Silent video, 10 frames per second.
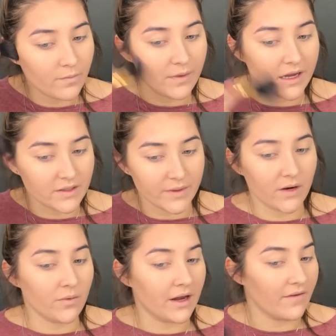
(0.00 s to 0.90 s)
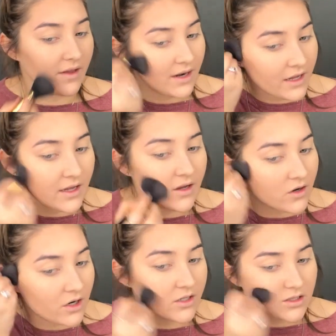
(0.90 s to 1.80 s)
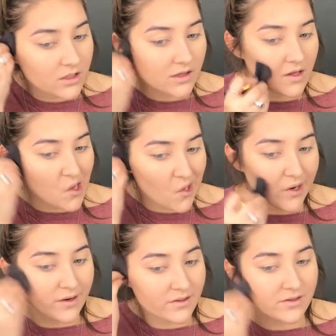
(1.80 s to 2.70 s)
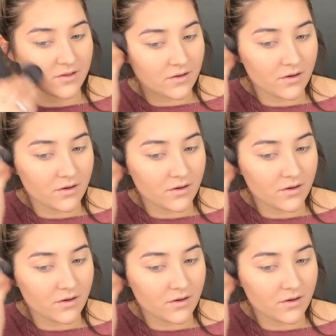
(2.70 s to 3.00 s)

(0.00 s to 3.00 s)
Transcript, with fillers: because we don't want to have any harsh lines.